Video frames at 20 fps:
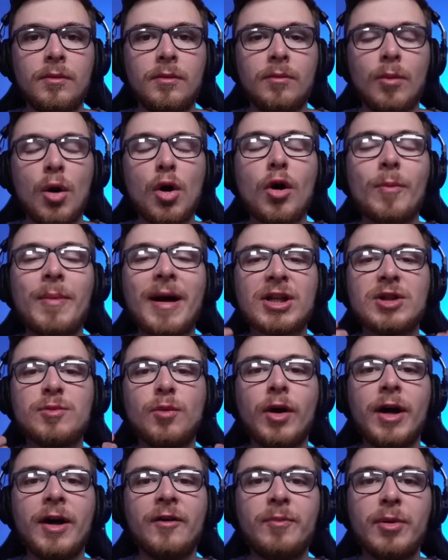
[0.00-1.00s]
Welcome back to
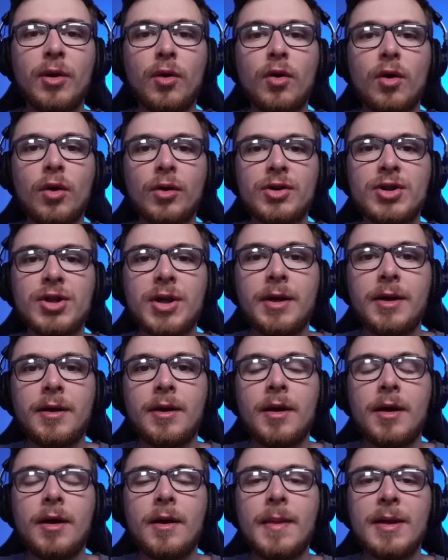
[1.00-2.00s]
more FPL content.
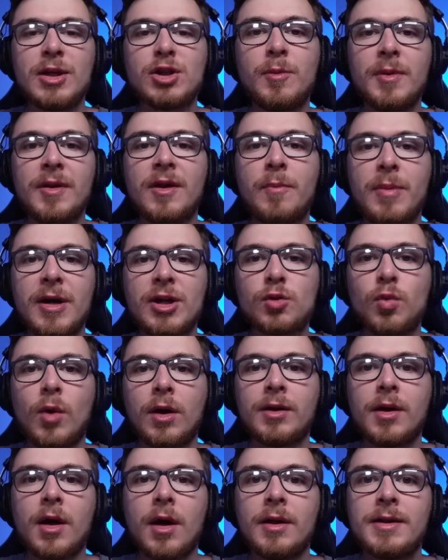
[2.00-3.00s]
This will be the best
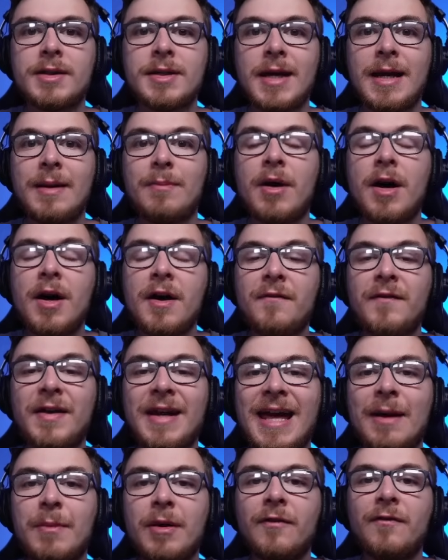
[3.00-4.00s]
wildcard team for
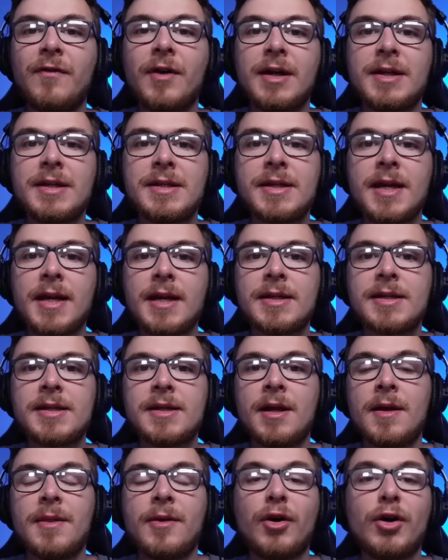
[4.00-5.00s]
Gameweek
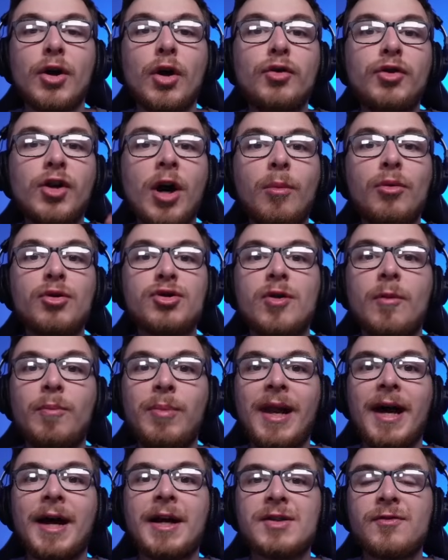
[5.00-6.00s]
36. There are no doubles or
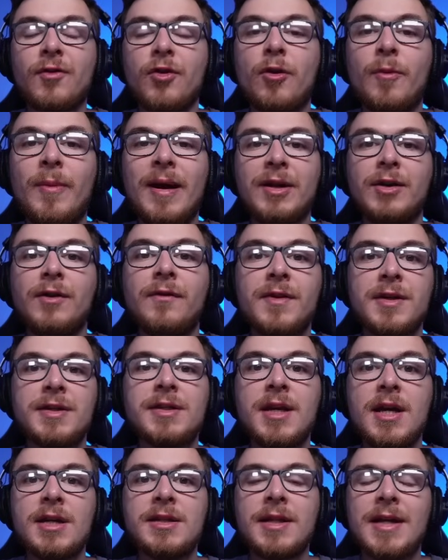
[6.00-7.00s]
blanks for the remainder of the
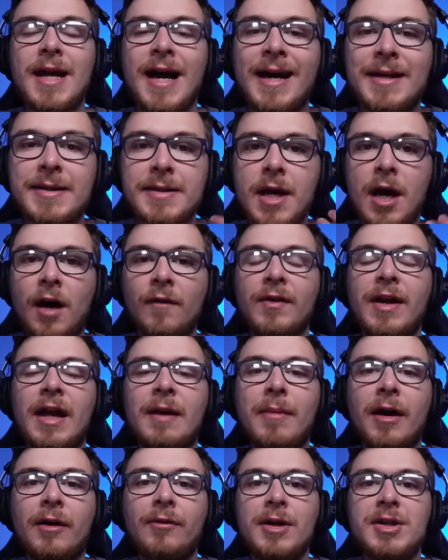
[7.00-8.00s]
season as covered in
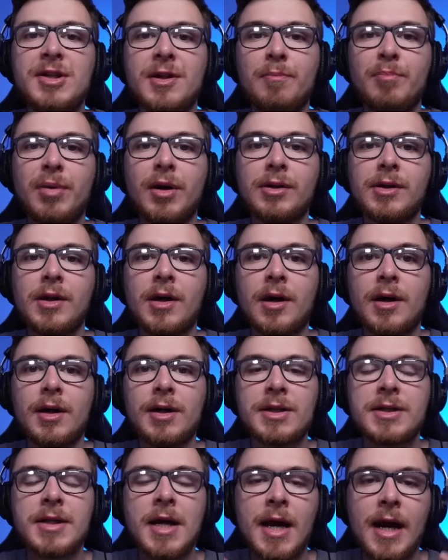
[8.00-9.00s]
my recent
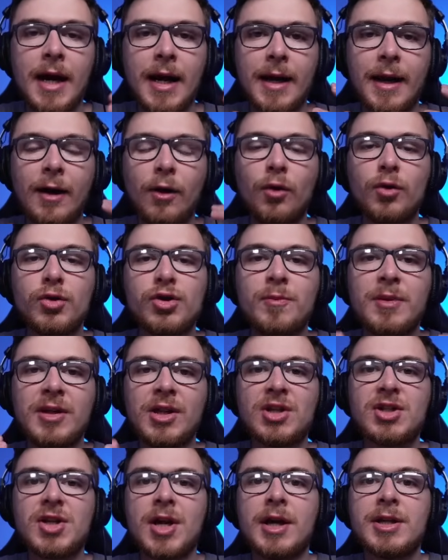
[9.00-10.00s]
podcast, and I'll also be
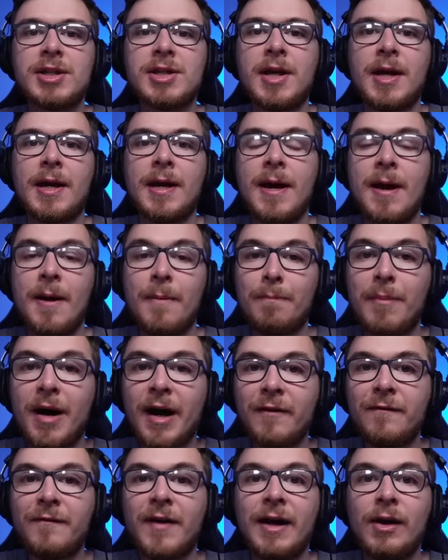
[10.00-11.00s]
discussing
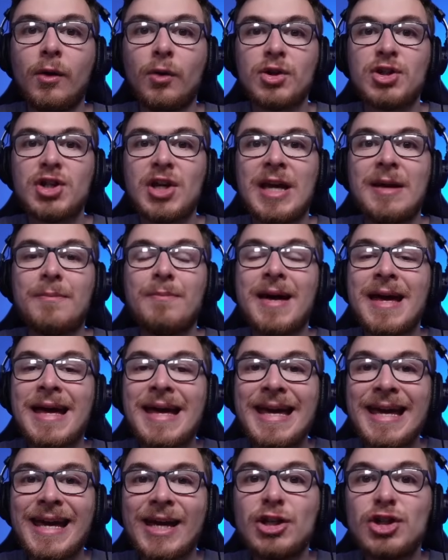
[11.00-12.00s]
my final team
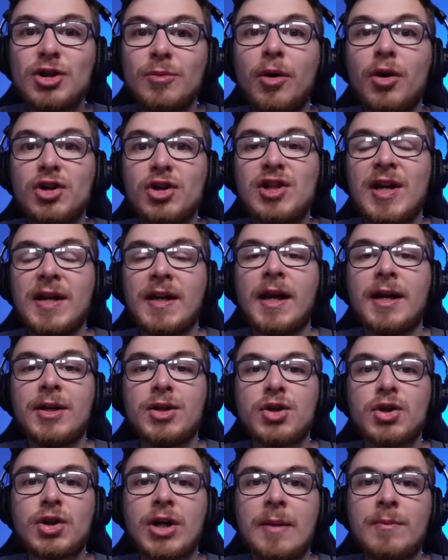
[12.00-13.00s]
in tomorrow's deadline
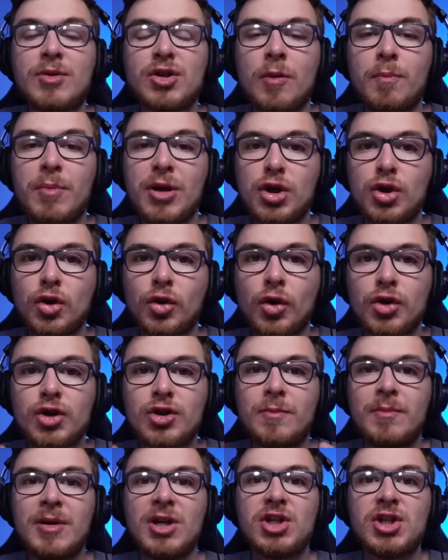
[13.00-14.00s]
stream, so be sure not
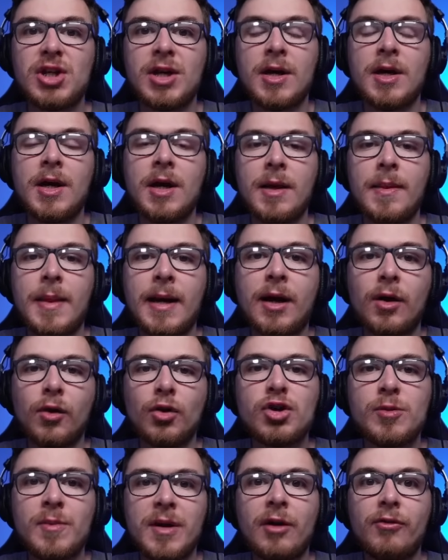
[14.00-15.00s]
to miss it. There could
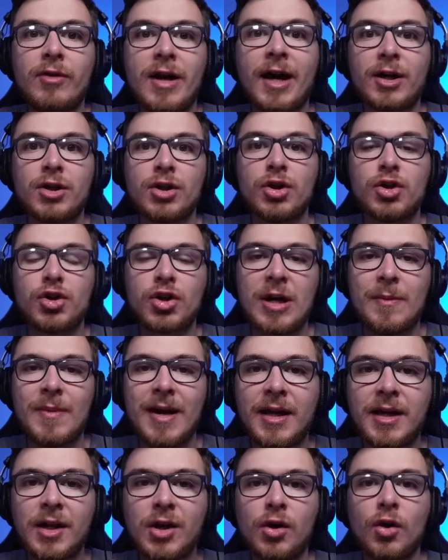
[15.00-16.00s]
also be a reaction stream
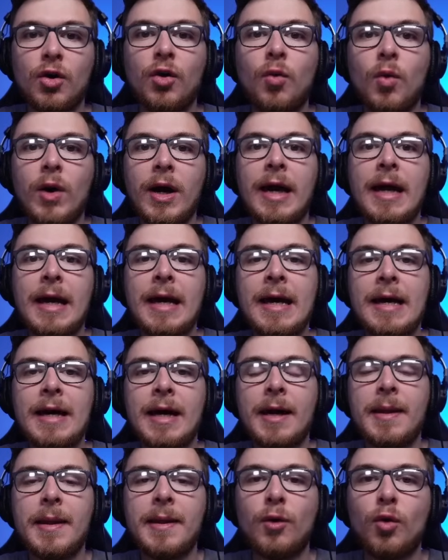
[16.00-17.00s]
headed your way,
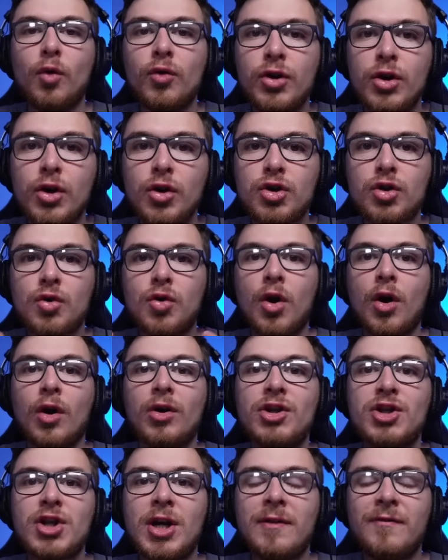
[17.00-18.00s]
and then all the usual
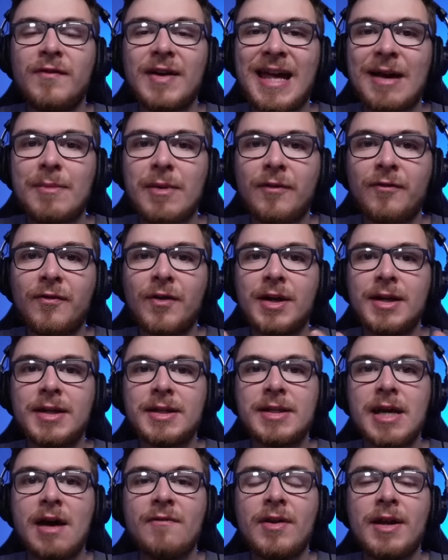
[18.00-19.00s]
content for Gameweek
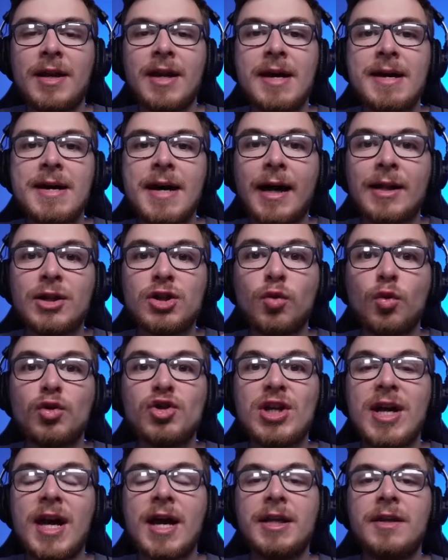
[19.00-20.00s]
37. And towards
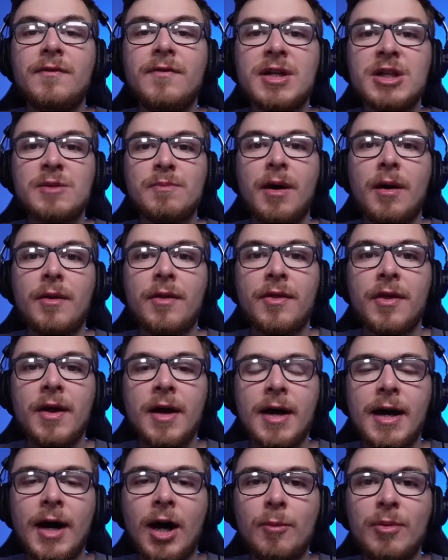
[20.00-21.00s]
the end of this month,
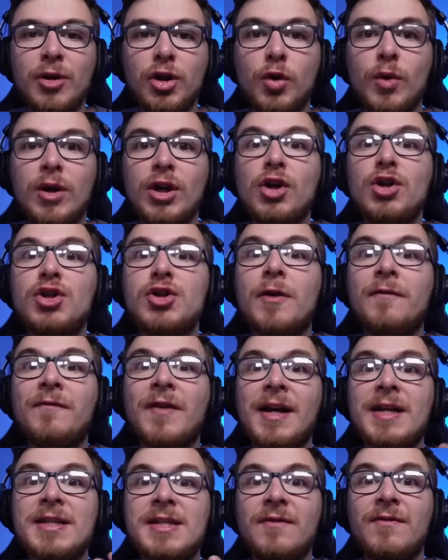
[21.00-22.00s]
I'll be doing UCL
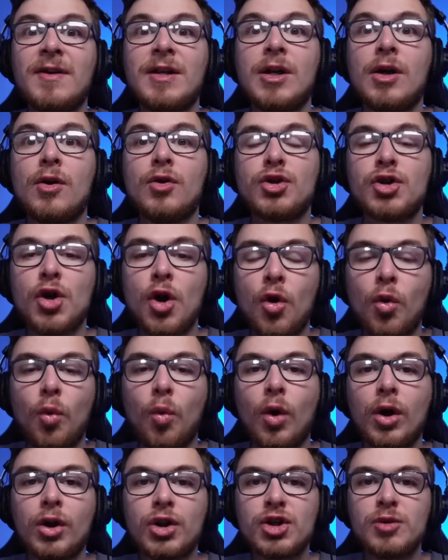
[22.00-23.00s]
fantasy videos
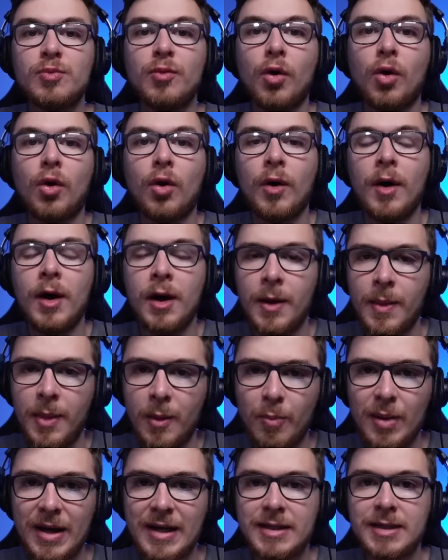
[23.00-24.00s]
once more, the
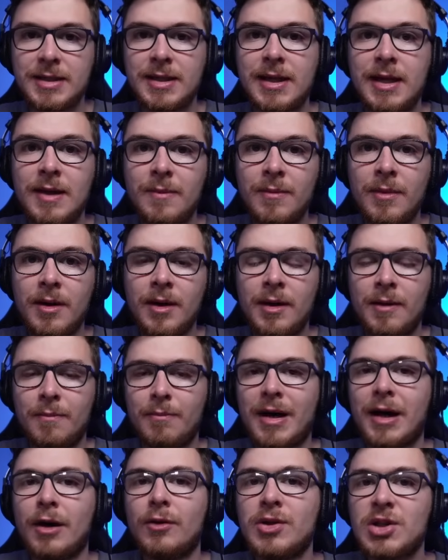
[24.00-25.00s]
best team,
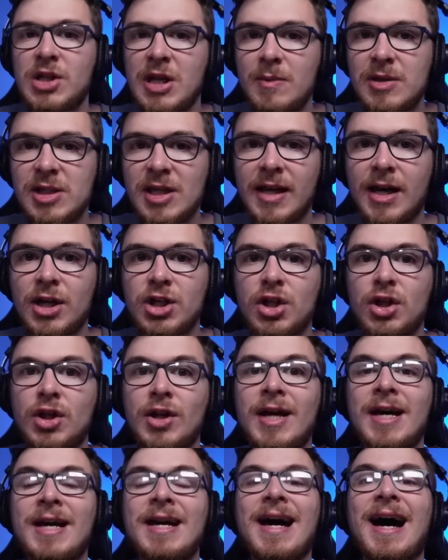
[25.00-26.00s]
my own team
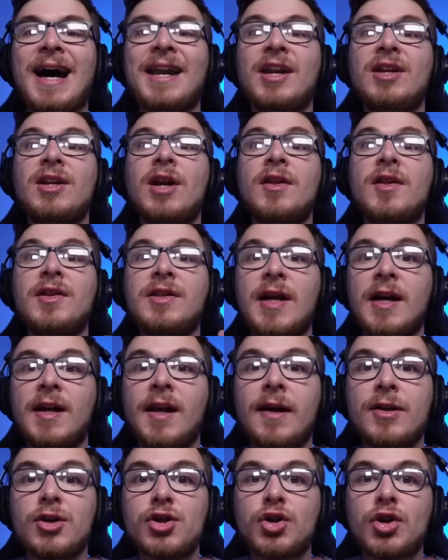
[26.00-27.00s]
selection, and another
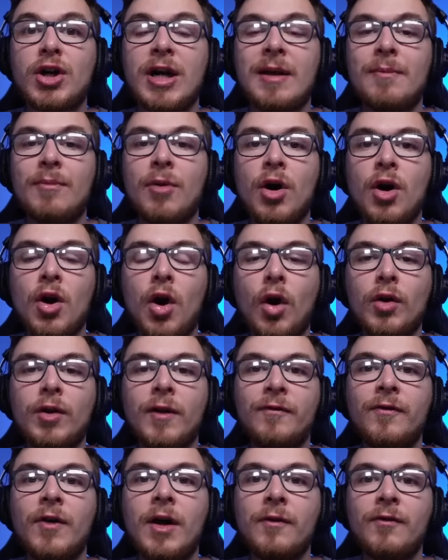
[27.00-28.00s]
deadline stream on the
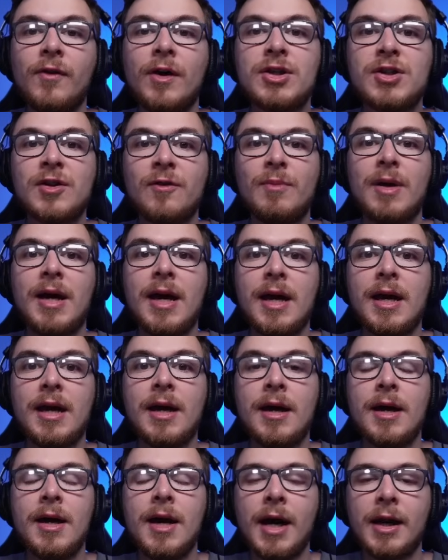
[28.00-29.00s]
31st of
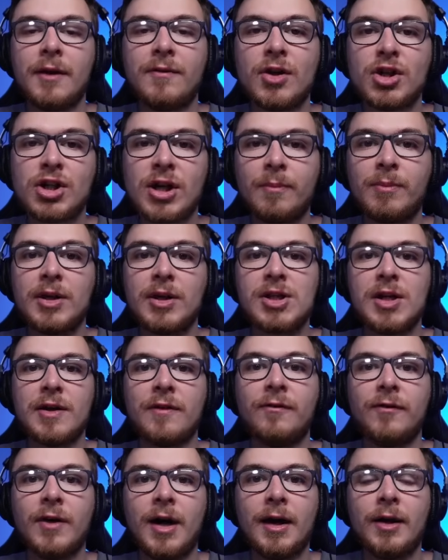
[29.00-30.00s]
May, ahead of the Champions League
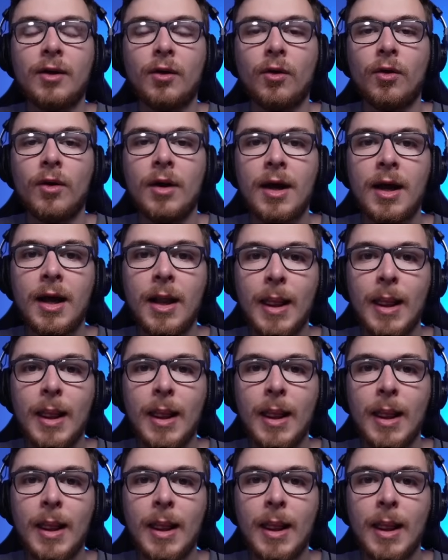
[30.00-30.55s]
final.